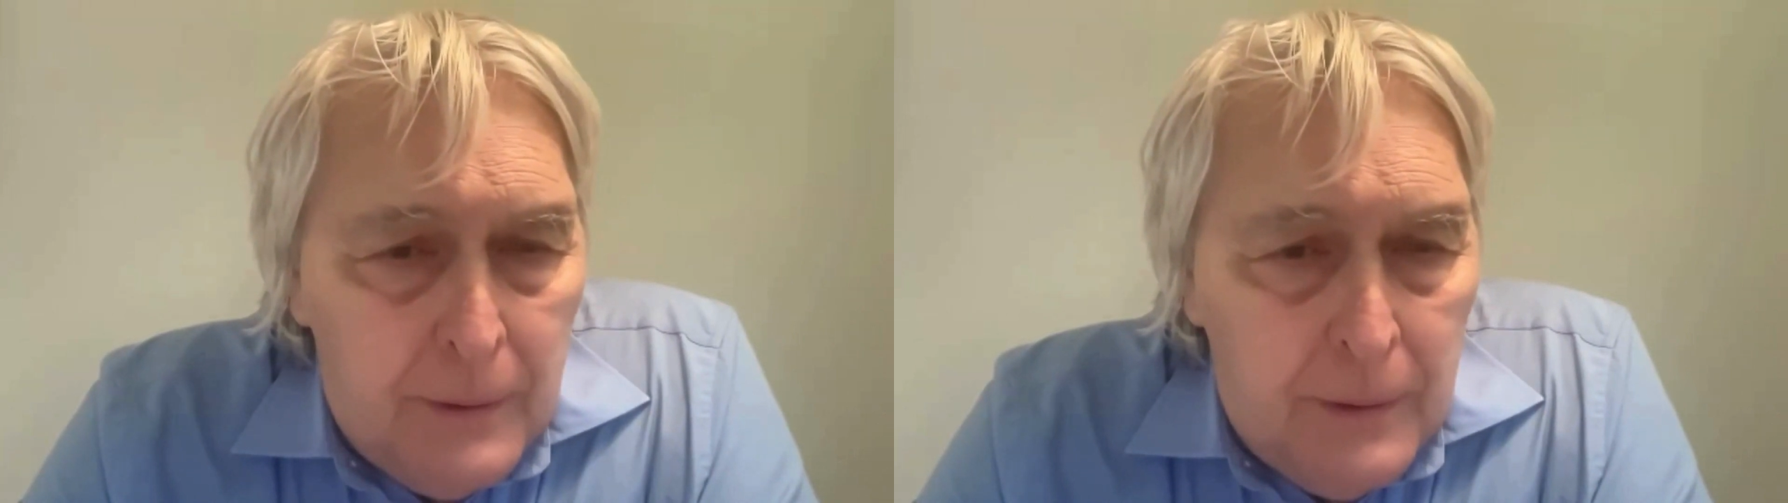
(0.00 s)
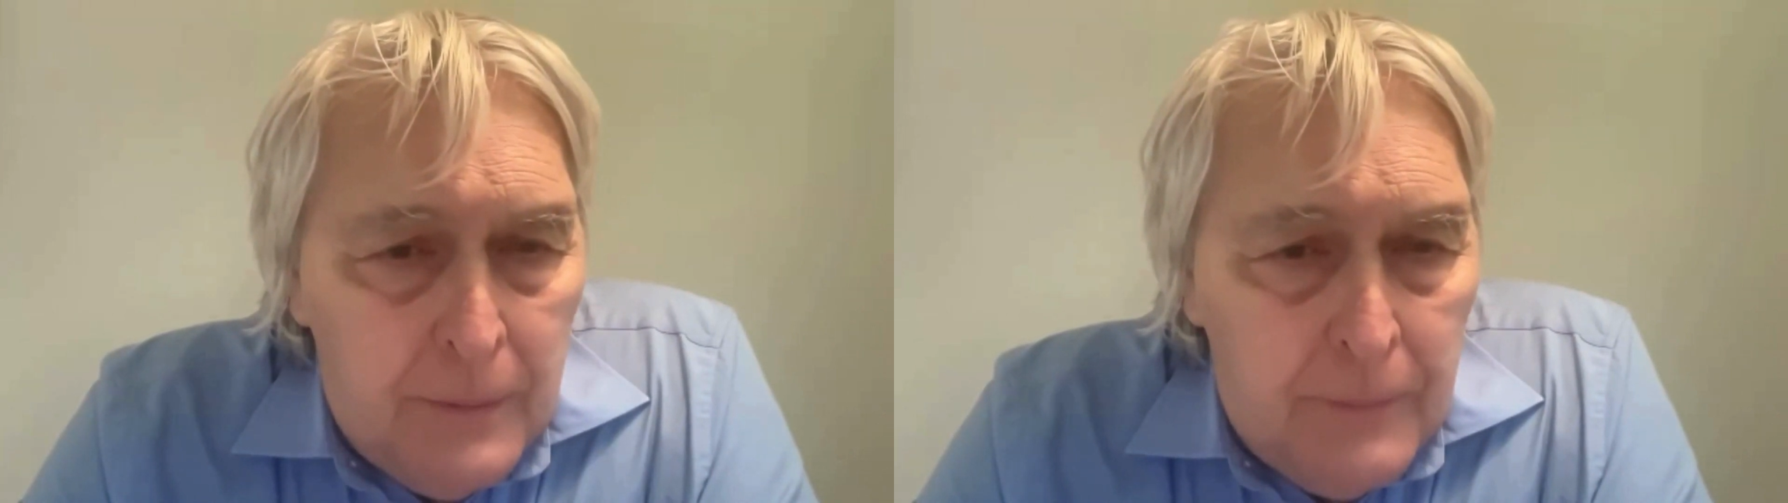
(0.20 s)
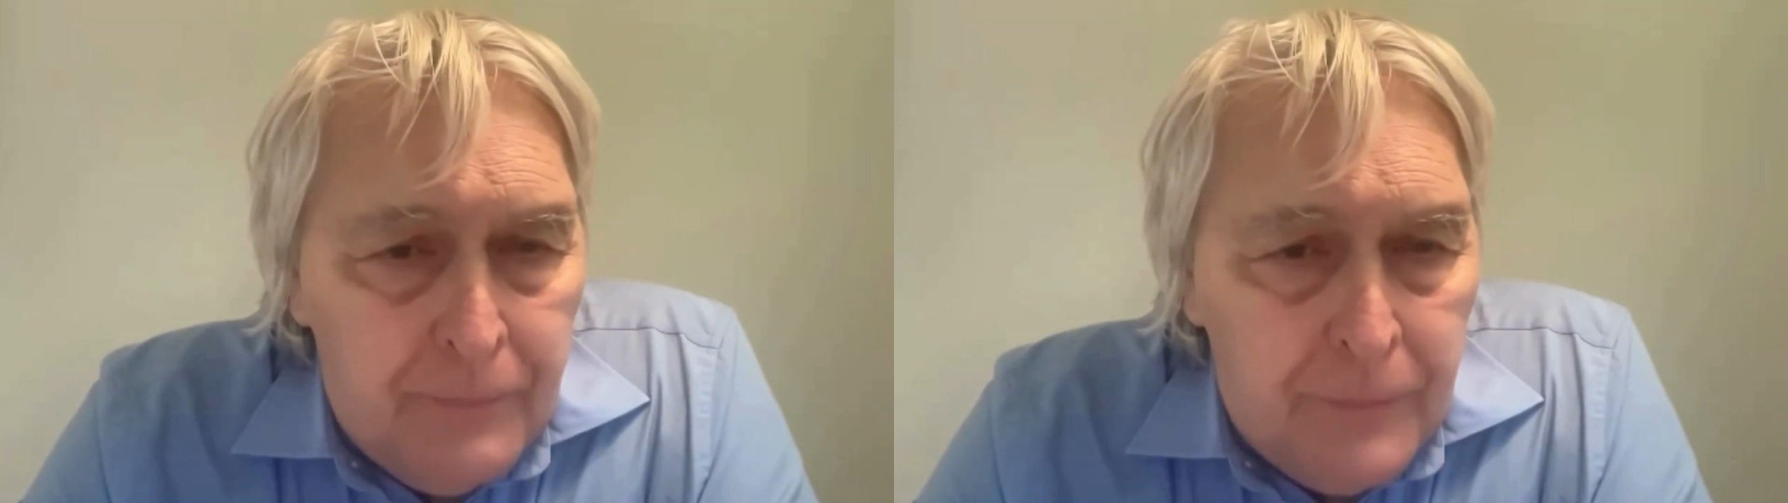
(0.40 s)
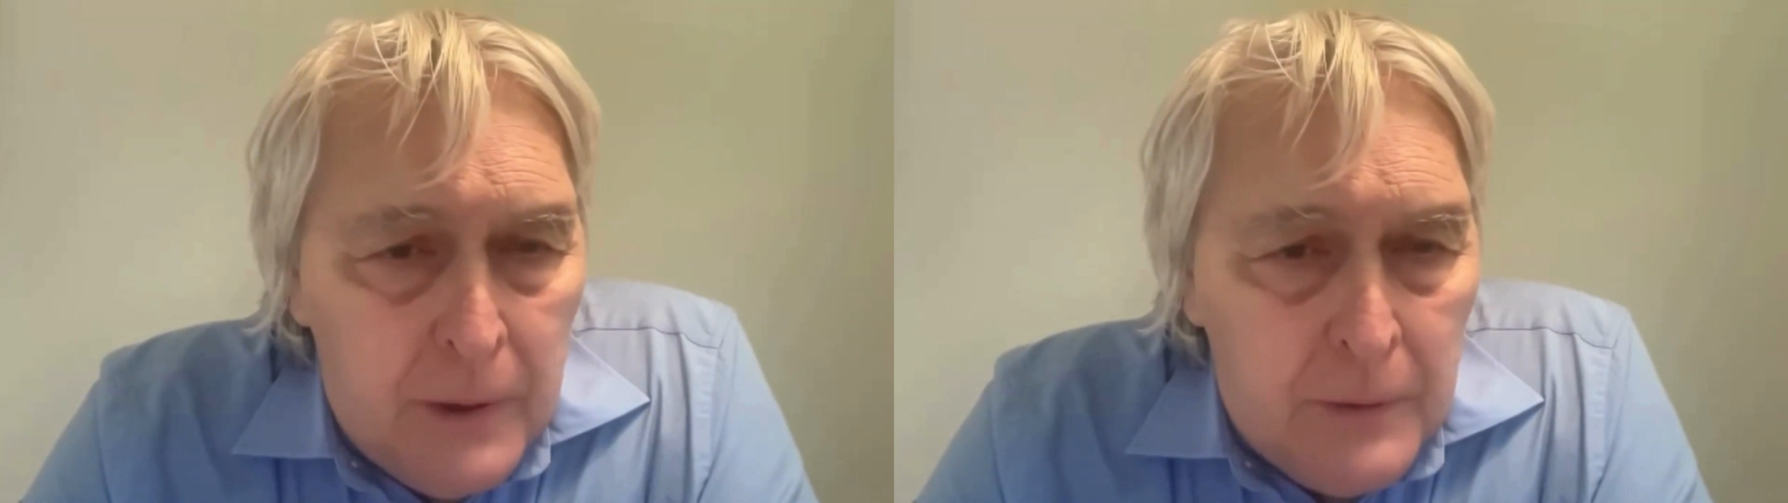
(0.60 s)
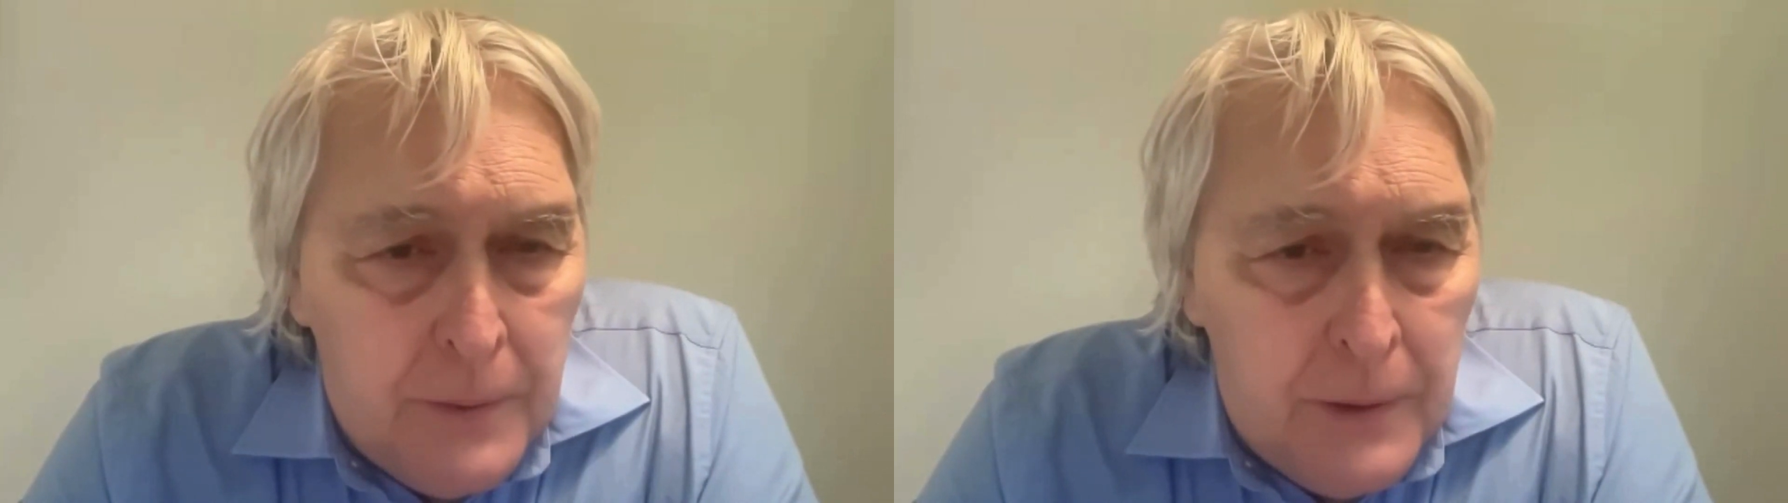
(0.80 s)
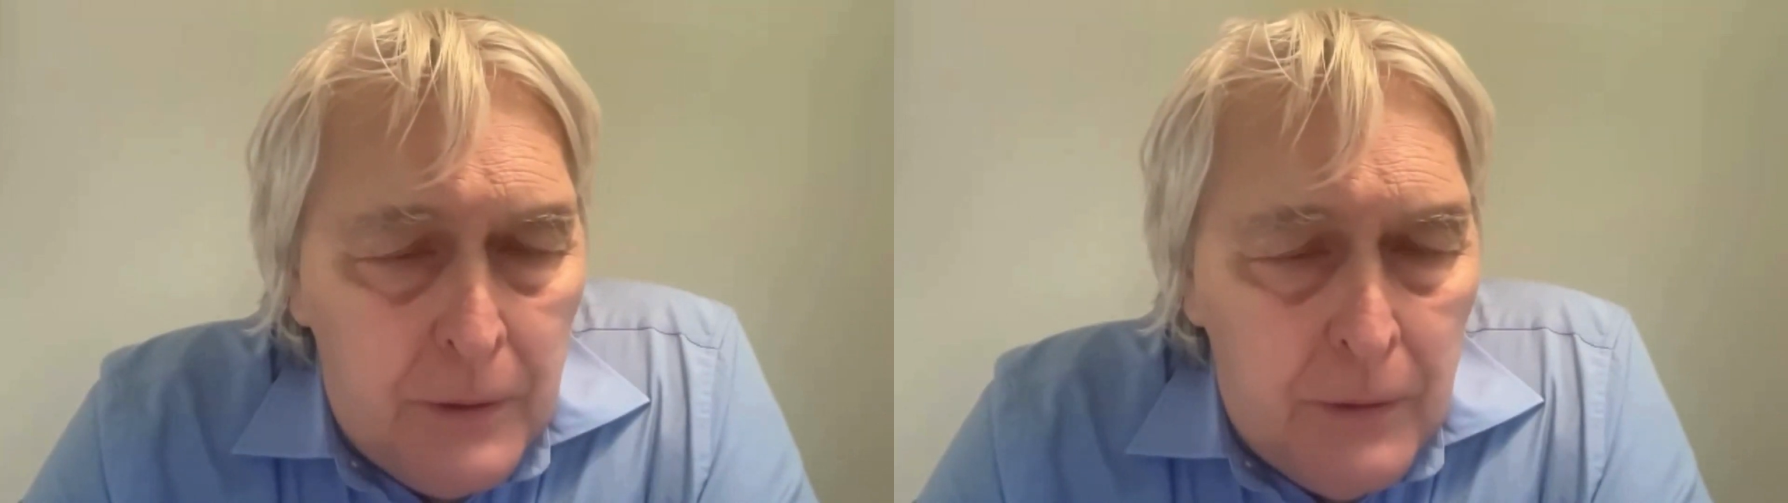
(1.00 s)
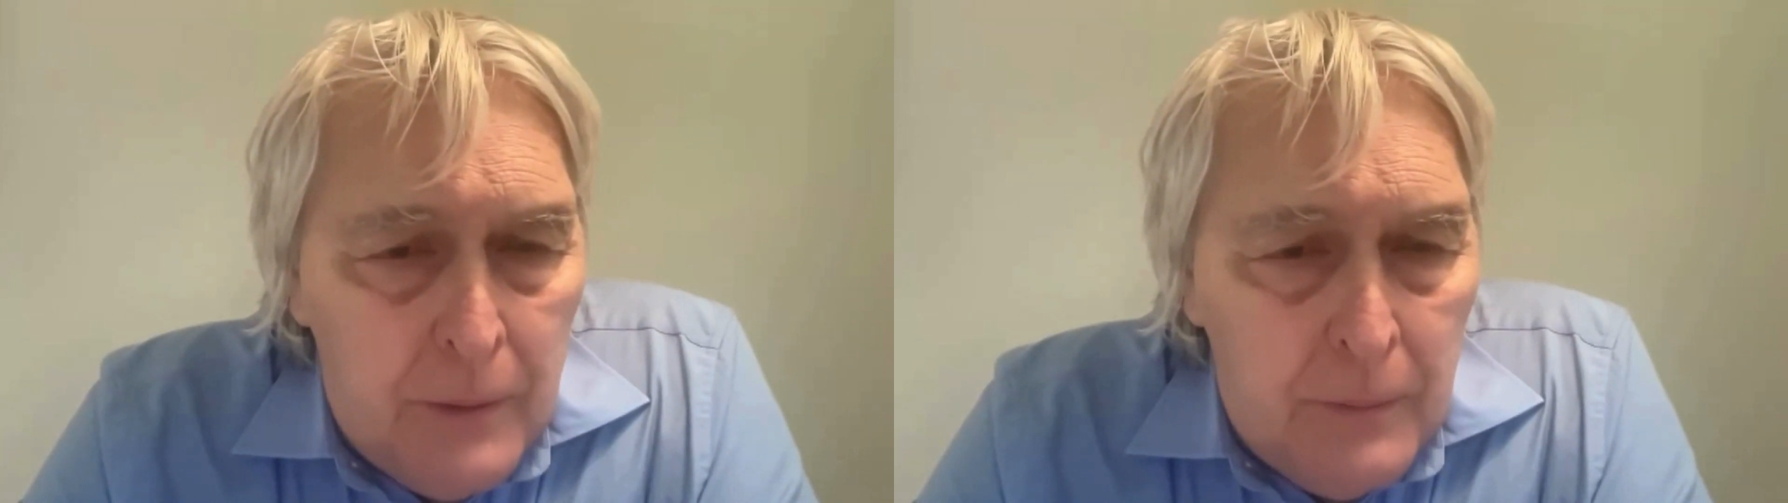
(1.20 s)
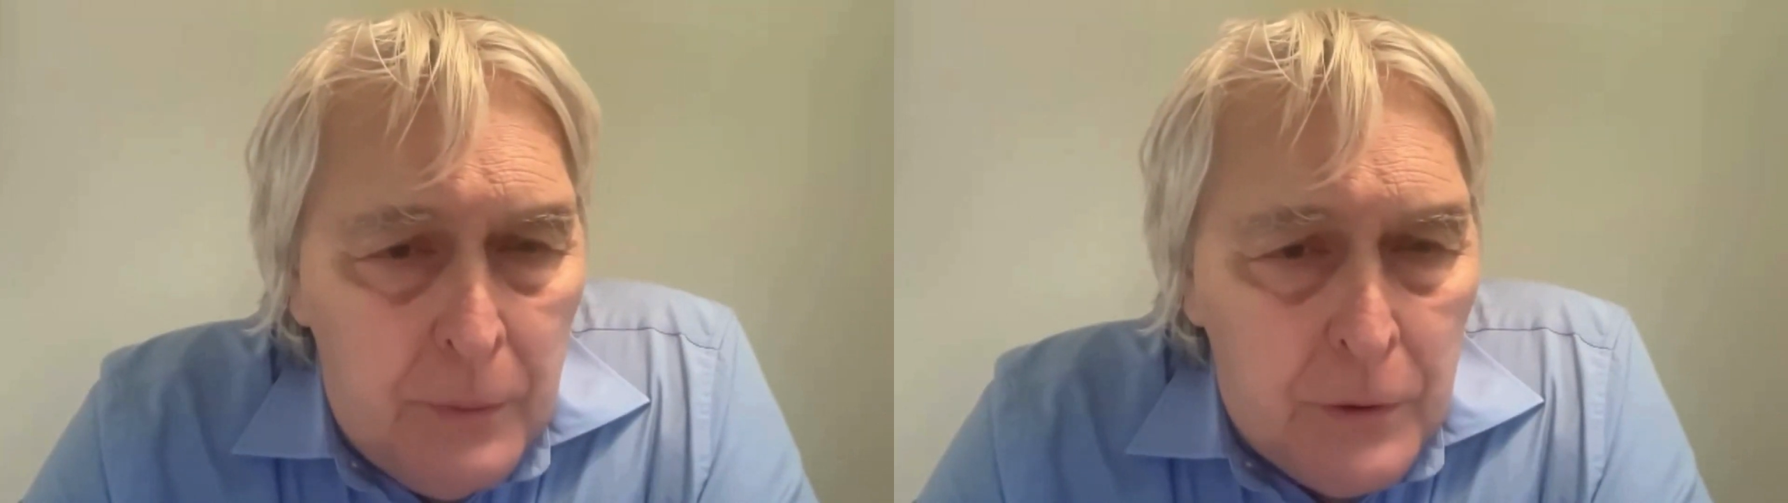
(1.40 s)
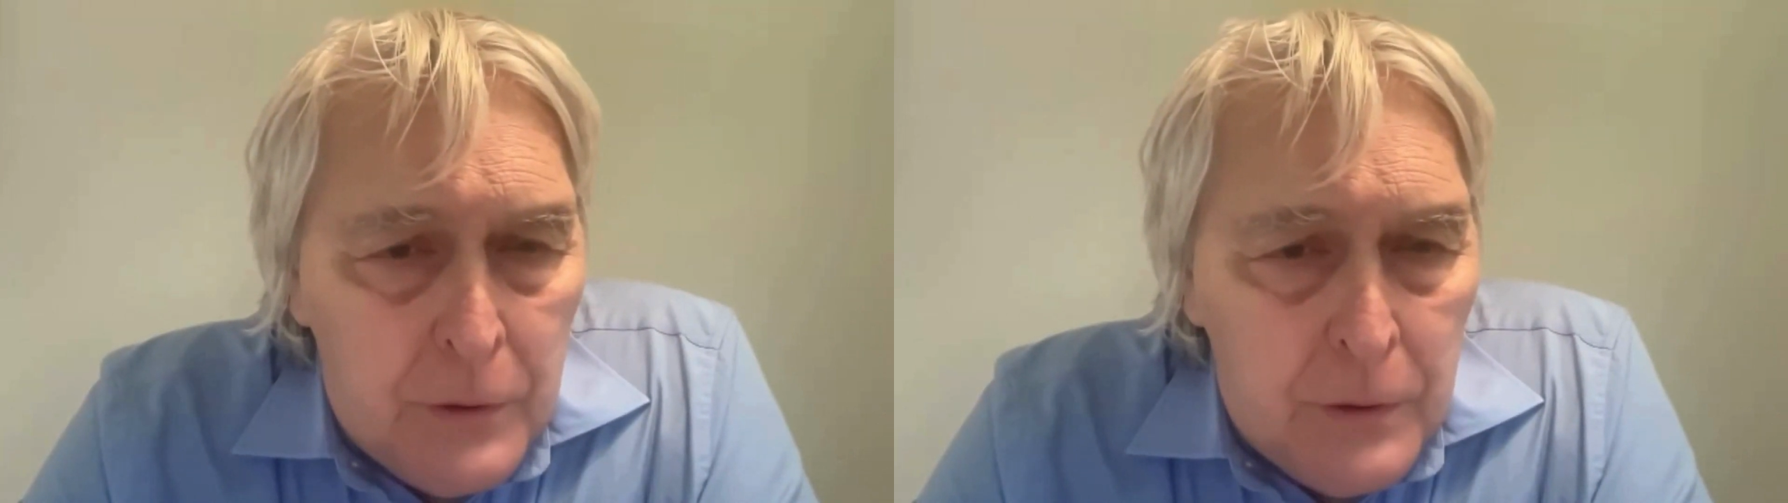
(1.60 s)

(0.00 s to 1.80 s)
there's been a great push